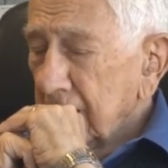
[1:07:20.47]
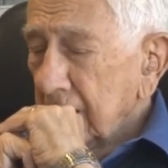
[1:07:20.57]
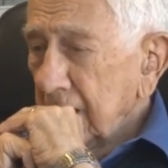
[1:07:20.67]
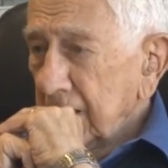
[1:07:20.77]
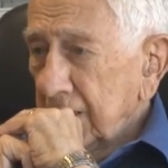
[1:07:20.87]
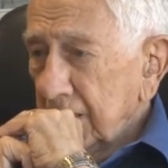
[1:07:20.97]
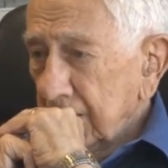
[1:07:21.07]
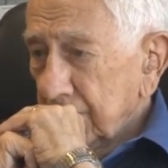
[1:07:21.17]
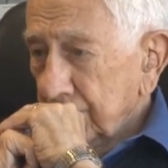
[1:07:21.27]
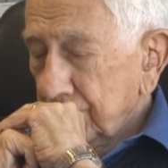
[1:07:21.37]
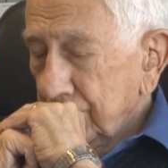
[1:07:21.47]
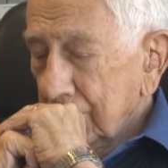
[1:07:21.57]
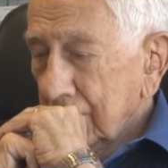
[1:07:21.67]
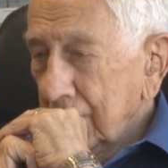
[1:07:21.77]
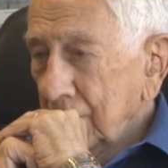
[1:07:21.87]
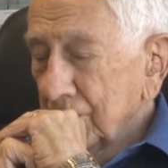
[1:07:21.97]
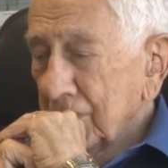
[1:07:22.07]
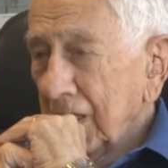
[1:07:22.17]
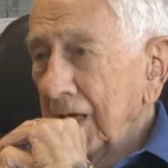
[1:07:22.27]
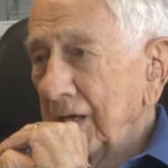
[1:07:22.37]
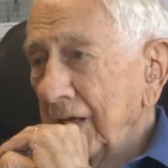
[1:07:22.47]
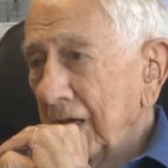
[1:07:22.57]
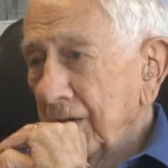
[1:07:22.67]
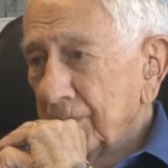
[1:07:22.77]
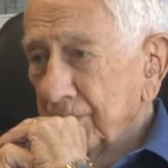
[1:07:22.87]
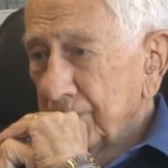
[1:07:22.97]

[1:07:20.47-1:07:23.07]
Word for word: And uh, he was lying down,